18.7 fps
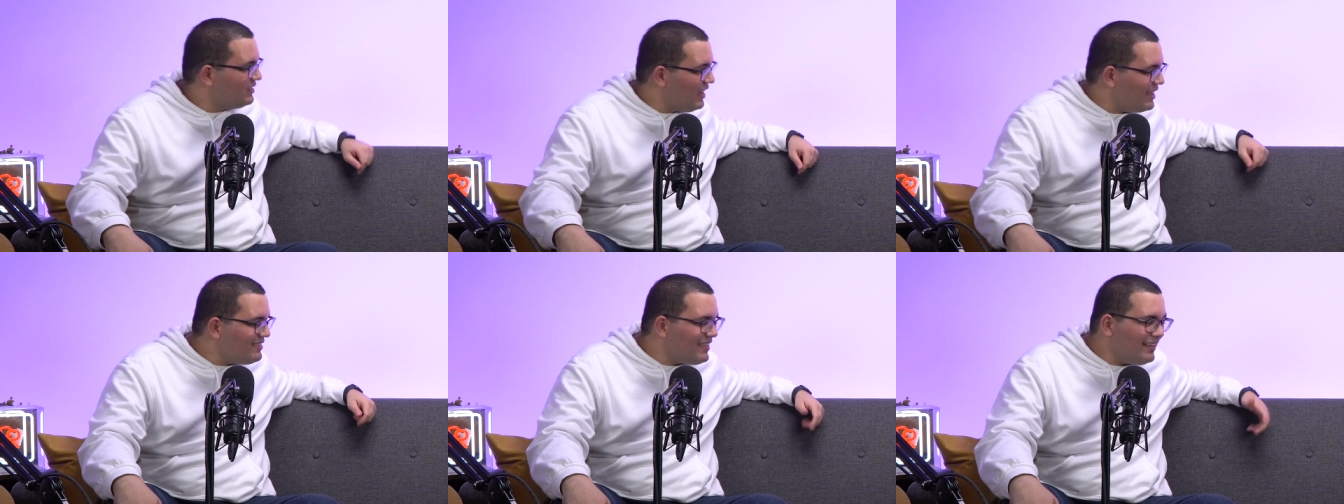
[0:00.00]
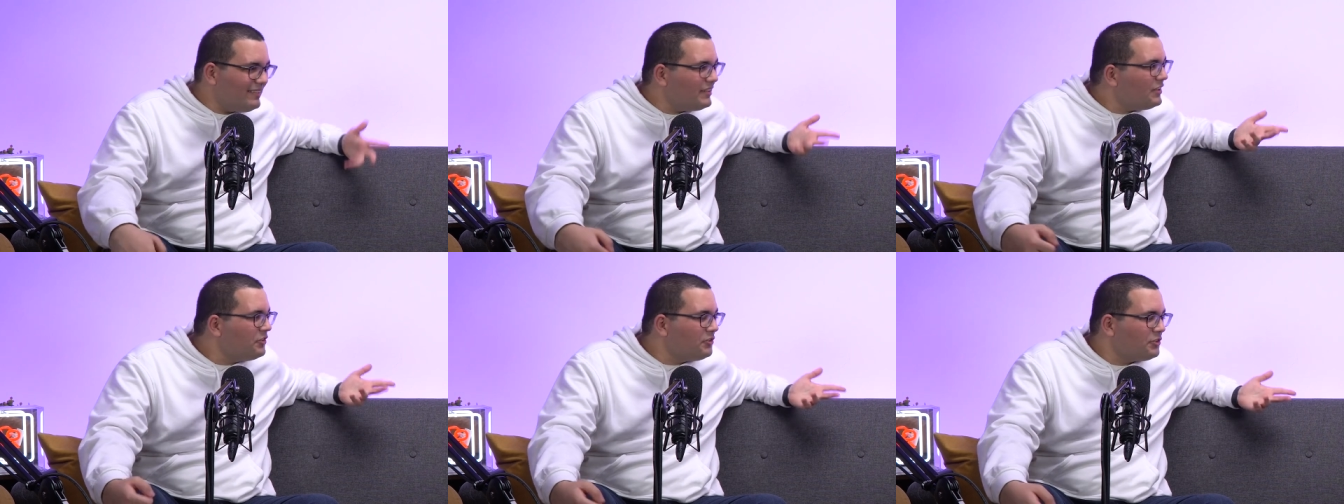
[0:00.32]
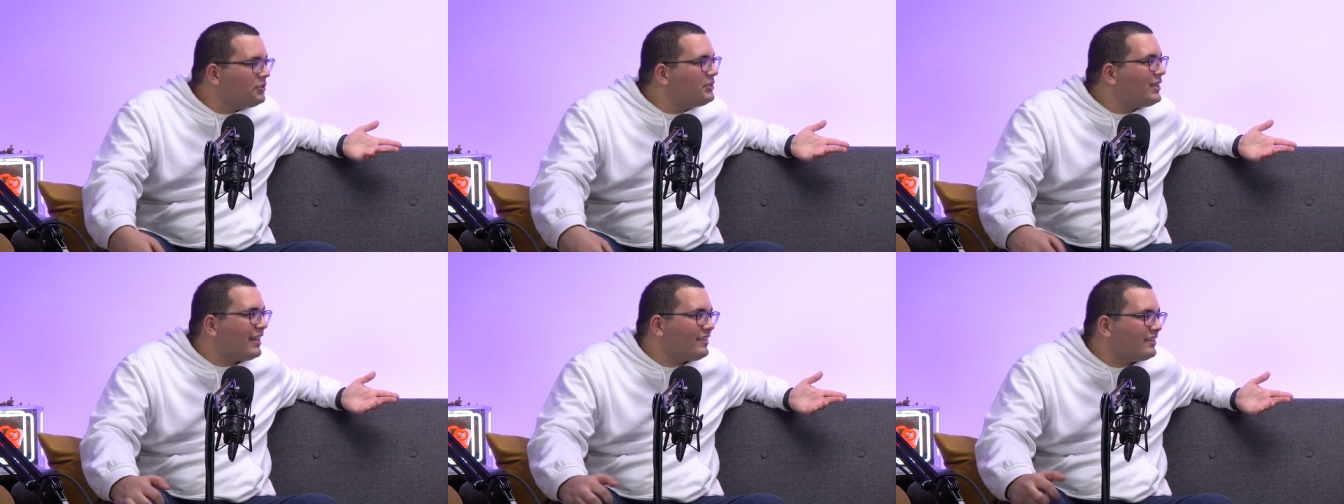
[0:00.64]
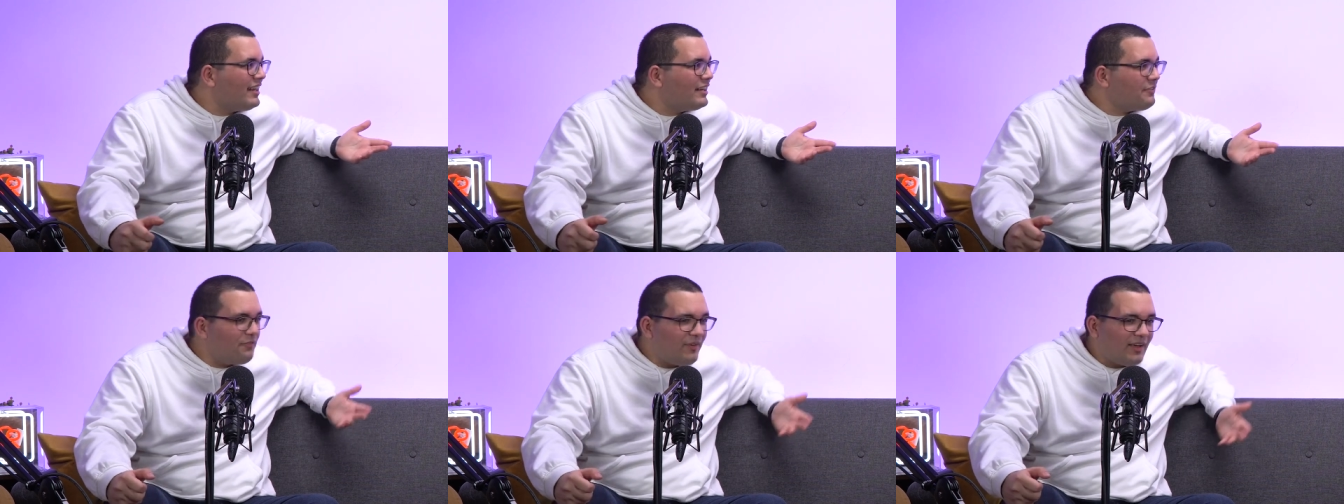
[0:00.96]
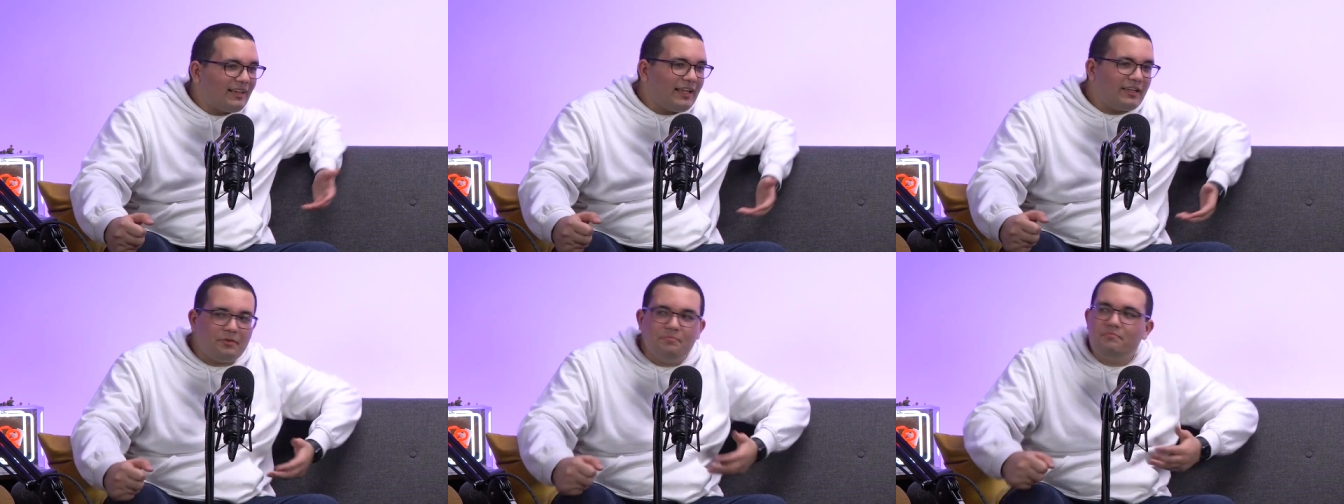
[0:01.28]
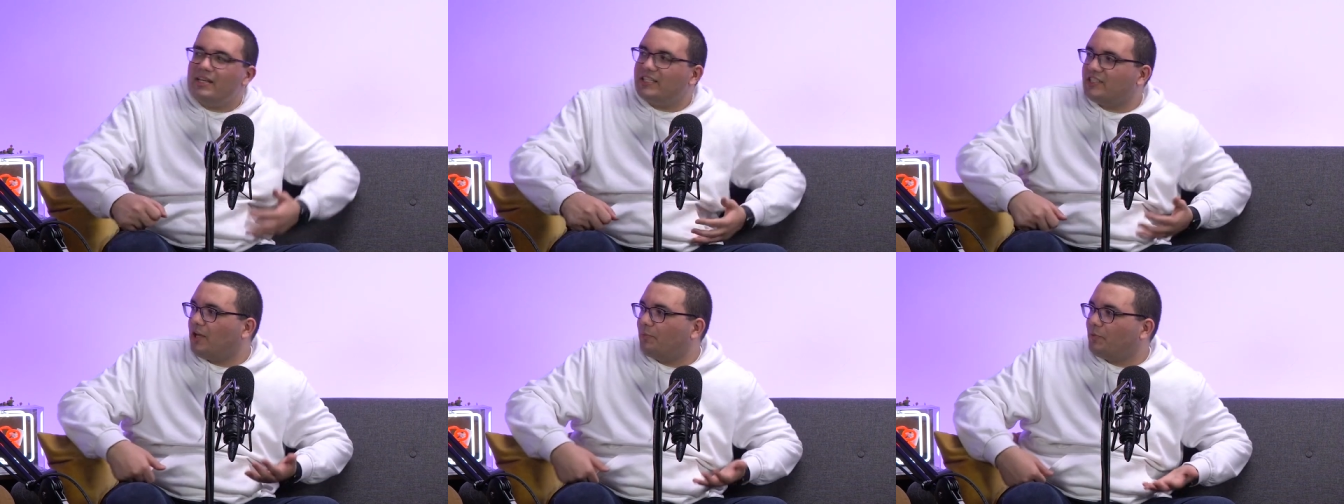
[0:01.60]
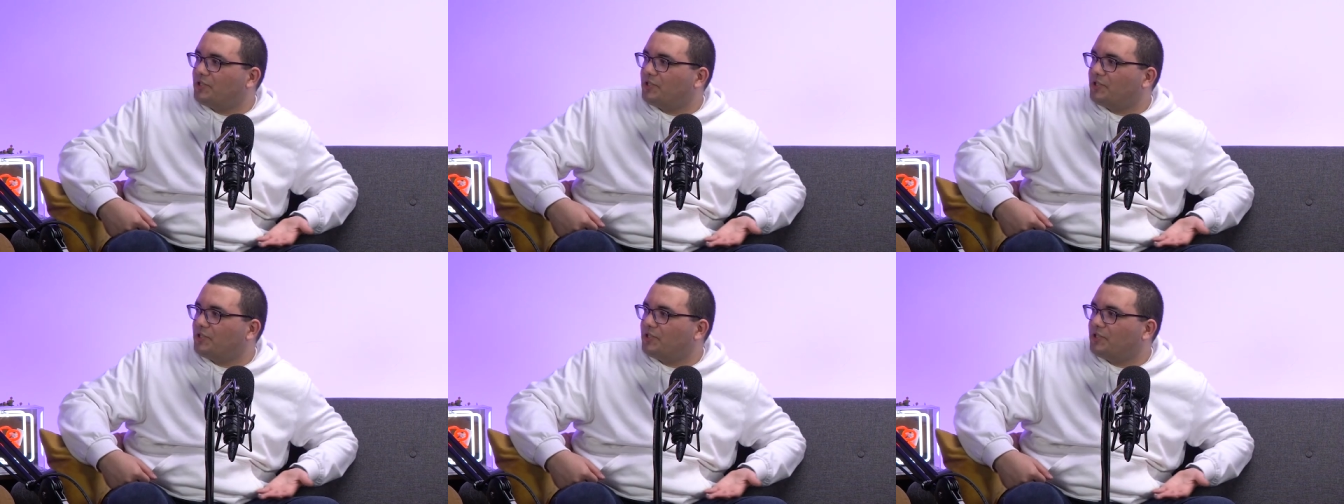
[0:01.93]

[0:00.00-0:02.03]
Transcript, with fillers: And they didn't do that, and that felt like a missed